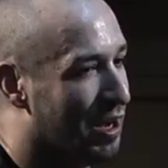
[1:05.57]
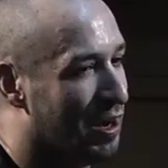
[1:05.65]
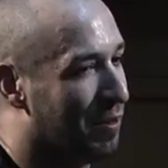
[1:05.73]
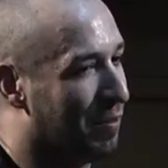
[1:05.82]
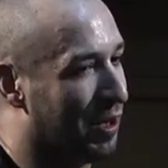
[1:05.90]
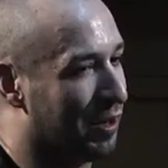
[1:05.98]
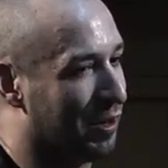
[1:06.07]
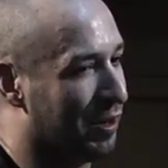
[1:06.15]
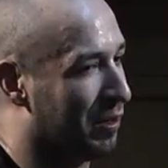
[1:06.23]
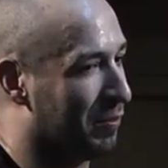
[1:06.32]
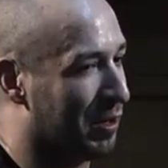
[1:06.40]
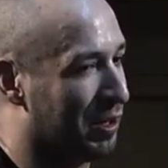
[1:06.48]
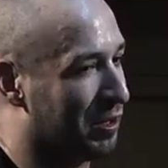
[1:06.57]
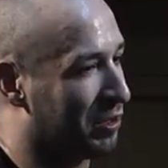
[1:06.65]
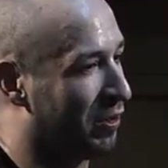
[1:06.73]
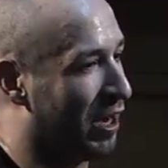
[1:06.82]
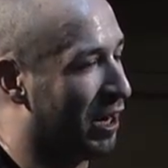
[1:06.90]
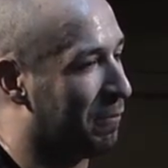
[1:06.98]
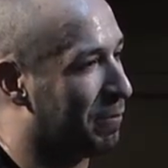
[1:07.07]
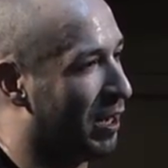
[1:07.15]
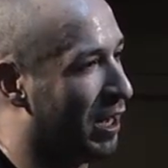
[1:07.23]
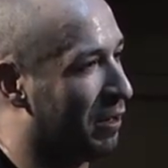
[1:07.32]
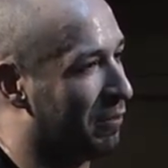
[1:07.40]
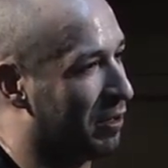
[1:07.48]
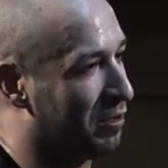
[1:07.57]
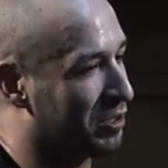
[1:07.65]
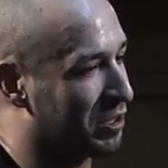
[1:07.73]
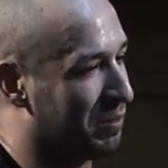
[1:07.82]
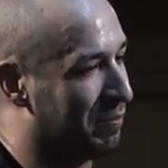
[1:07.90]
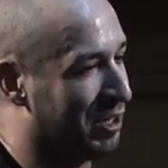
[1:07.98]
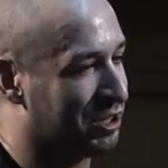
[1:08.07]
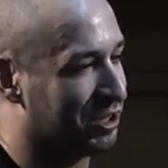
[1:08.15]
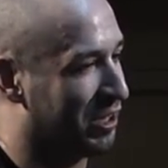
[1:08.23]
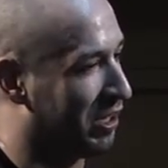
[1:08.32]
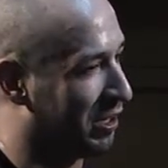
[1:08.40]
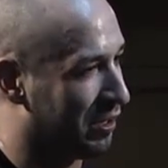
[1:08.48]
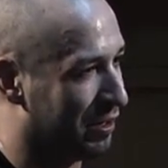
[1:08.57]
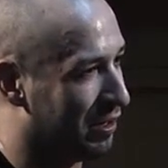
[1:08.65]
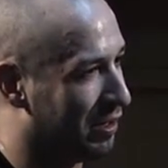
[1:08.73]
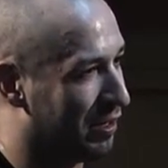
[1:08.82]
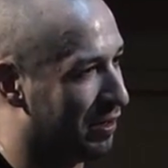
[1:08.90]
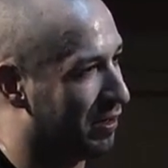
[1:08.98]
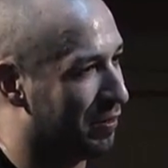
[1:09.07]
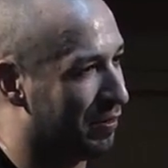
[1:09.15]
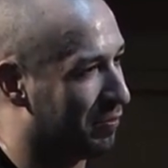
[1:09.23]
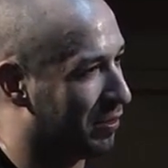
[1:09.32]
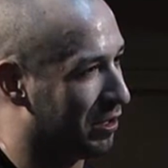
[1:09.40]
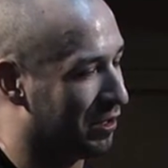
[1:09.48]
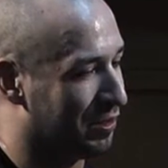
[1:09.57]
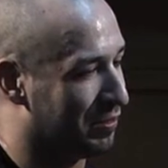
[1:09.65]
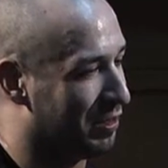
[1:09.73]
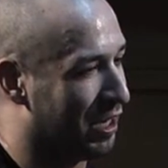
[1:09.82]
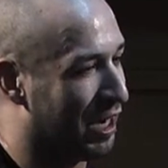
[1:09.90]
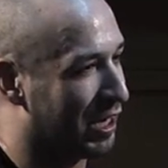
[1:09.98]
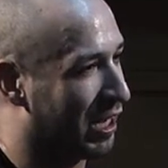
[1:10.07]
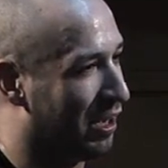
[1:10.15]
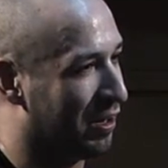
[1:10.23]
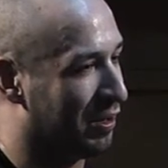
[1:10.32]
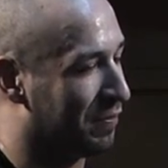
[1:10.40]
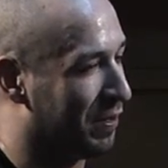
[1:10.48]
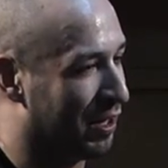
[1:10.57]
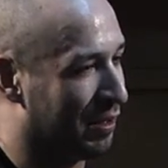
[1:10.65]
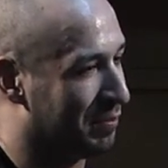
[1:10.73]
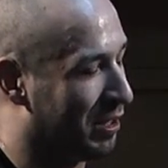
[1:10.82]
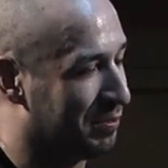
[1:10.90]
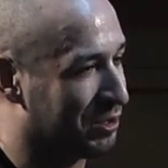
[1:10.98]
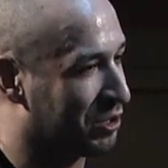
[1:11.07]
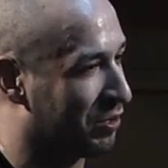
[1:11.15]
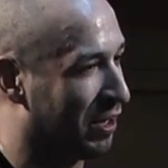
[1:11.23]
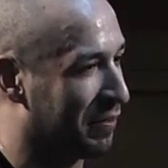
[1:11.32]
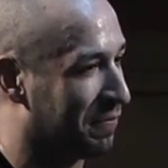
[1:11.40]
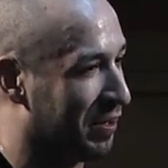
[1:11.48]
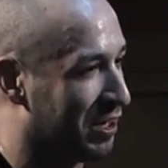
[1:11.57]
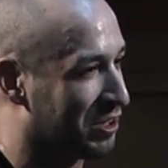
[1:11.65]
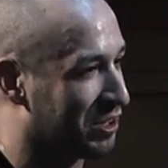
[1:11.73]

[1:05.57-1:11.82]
whether whether ground and pound, whether submission another knockout on the feet. I'm, I'm just trying to finish